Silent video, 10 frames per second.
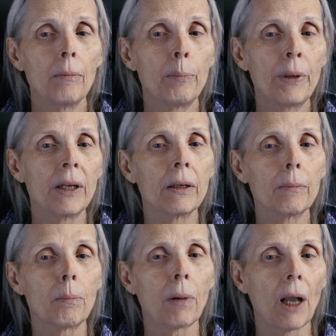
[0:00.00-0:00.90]

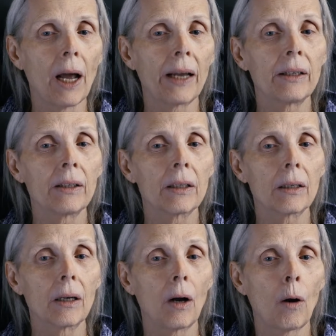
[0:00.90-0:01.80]
been blind
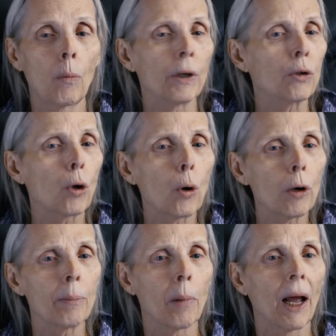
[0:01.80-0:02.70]
or went
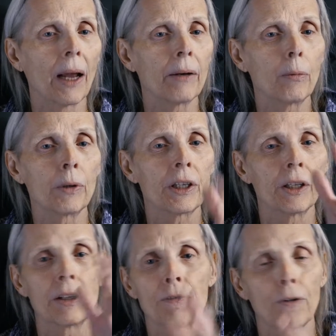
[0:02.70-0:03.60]
totally blind
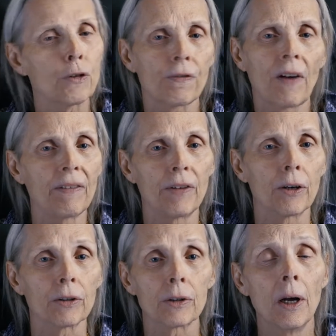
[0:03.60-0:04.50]
within the first 5
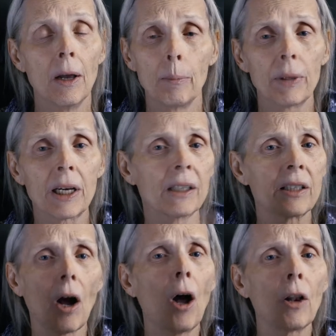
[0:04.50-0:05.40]
years, because
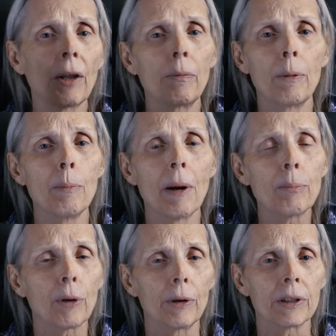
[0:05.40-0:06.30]
all they
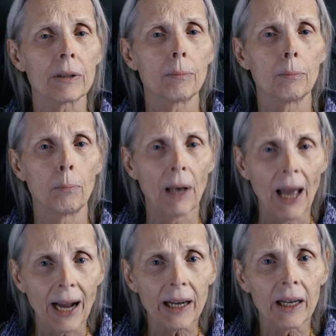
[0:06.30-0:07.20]
remember is
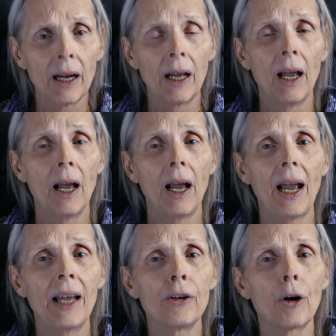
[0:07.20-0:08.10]
black
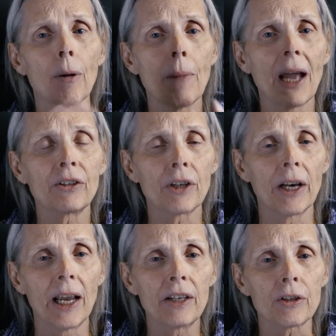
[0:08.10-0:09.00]
and their
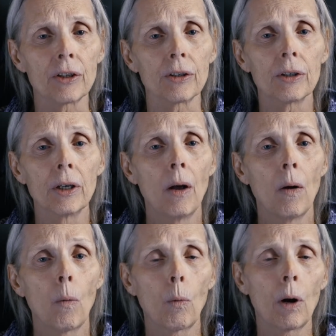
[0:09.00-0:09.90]
imagination.
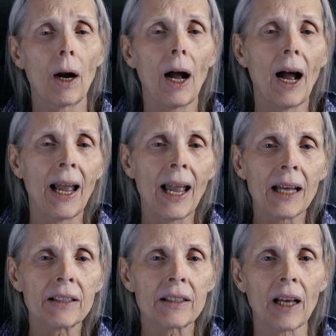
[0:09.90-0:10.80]
Where I
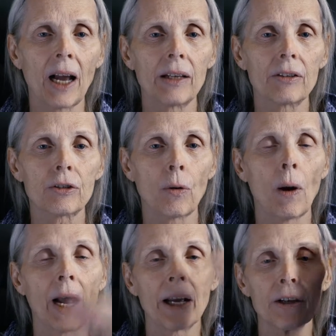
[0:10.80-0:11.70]
had sight, so
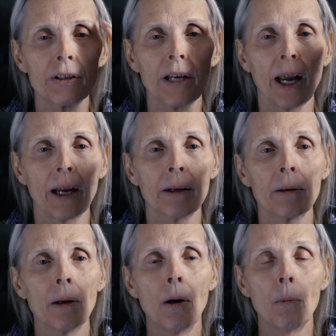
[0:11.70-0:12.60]
I
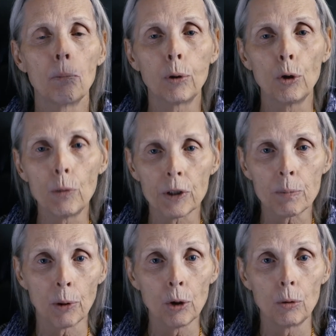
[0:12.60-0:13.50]
understand blue is
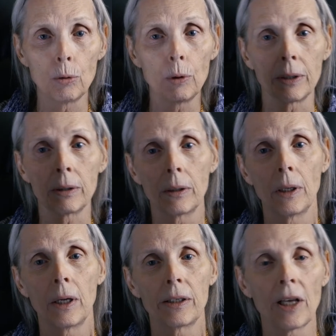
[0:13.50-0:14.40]
blue and
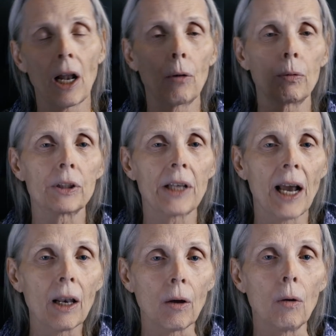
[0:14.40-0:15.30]
yellow is
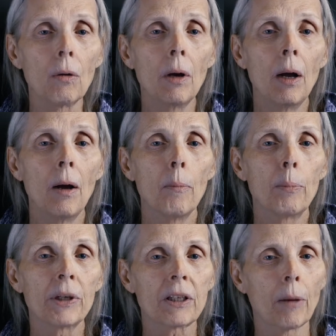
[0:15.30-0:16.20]
yellow.
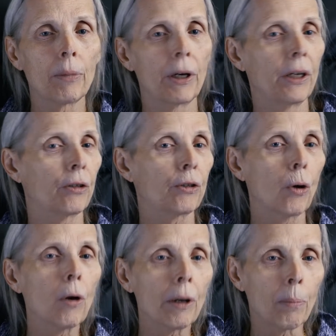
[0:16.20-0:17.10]
But somebody that's
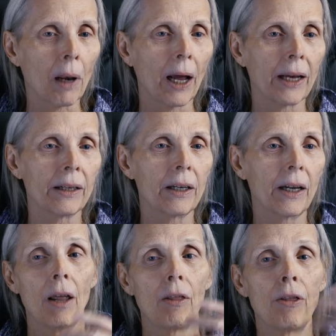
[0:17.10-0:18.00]
totally blind,
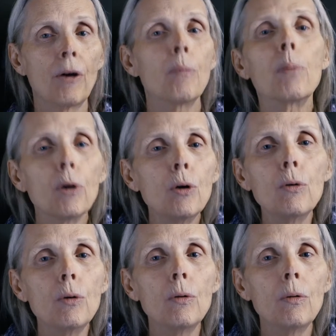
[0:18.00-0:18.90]
their
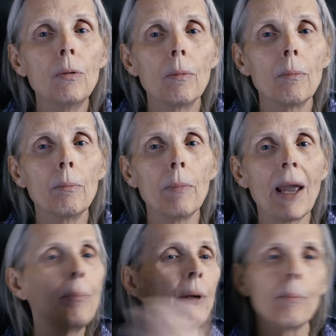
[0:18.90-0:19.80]
blue
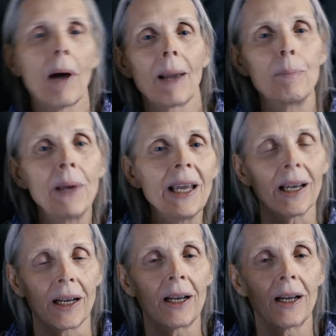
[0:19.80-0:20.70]
may be my pink.